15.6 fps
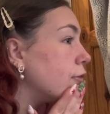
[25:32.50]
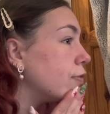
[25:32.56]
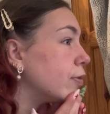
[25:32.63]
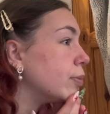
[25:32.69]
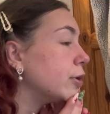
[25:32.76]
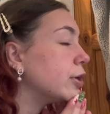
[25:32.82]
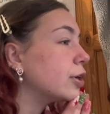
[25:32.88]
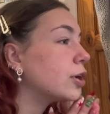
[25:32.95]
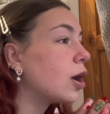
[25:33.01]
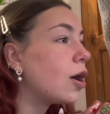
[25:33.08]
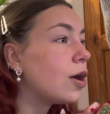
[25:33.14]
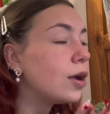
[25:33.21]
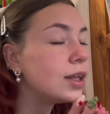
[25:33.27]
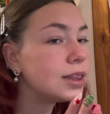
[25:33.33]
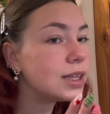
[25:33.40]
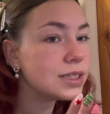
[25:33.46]
I'm gonna go,
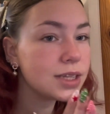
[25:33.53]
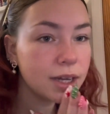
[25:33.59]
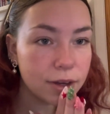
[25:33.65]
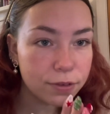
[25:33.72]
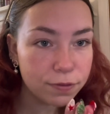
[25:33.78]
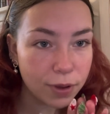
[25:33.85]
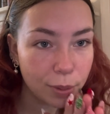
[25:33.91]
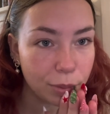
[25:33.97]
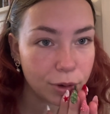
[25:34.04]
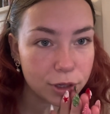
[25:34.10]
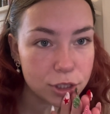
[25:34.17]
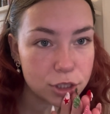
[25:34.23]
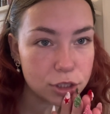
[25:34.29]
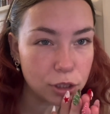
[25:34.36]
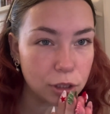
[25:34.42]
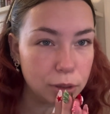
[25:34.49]
there's like a fabric
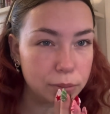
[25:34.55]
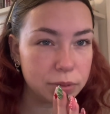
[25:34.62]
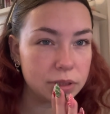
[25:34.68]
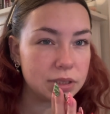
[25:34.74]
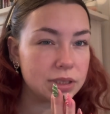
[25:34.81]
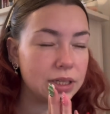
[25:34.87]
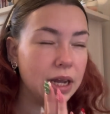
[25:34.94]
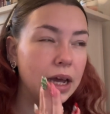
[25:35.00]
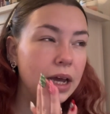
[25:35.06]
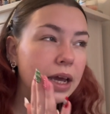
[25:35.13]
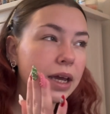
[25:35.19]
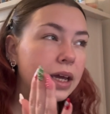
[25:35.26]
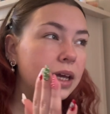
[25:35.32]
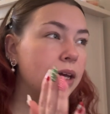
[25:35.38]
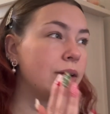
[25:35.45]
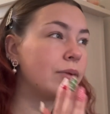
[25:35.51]
shop that's like,